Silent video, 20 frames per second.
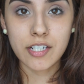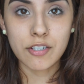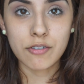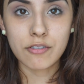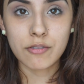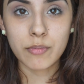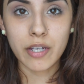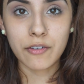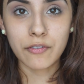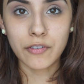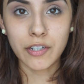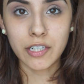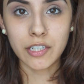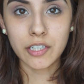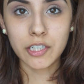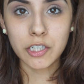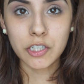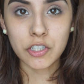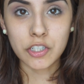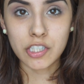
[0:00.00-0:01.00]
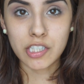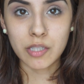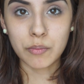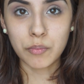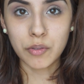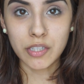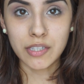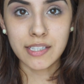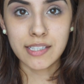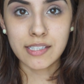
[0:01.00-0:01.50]
to use my finger just to
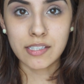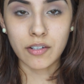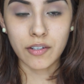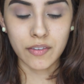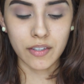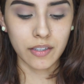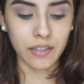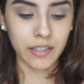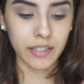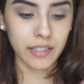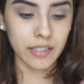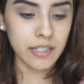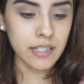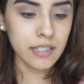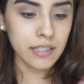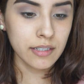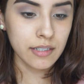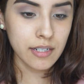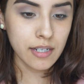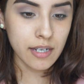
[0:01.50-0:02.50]
put this on the lid.